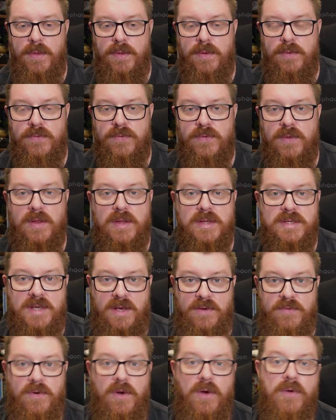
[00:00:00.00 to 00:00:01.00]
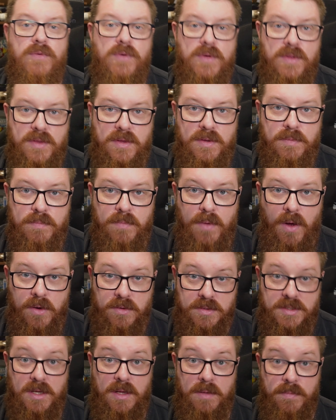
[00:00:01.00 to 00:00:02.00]
So let's cover over the
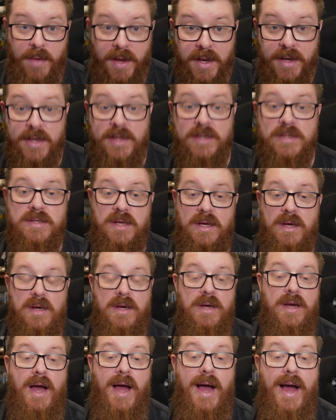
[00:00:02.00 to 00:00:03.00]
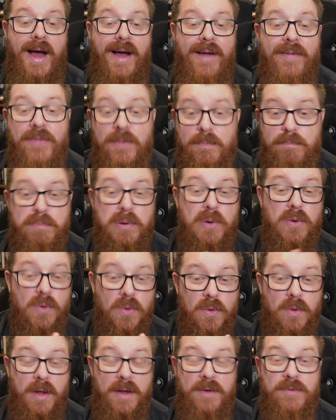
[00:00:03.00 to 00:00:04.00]
hotel amenities. The
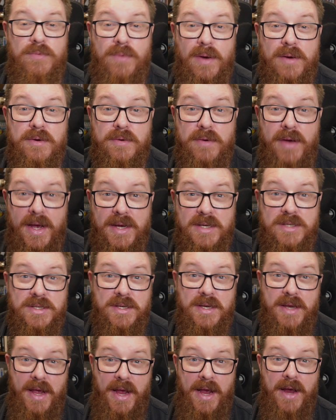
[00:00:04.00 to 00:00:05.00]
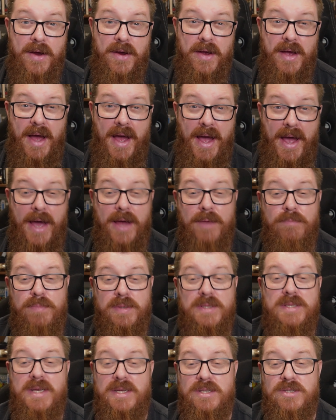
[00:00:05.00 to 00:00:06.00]
pool and recreation area had
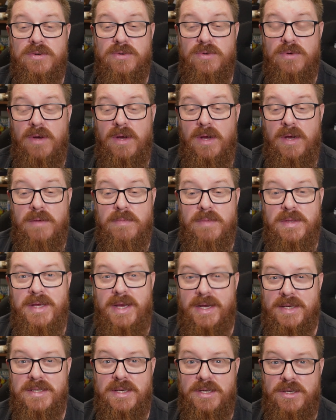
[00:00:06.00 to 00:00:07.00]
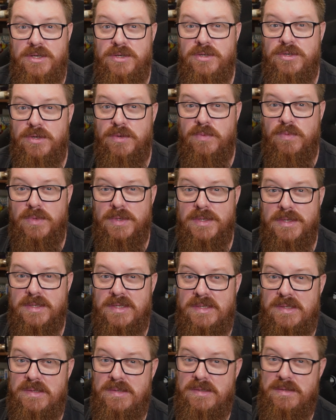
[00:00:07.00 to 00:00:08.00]
potential, but the execution
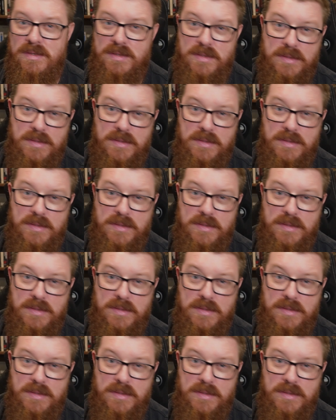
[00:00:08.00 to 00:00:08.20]
was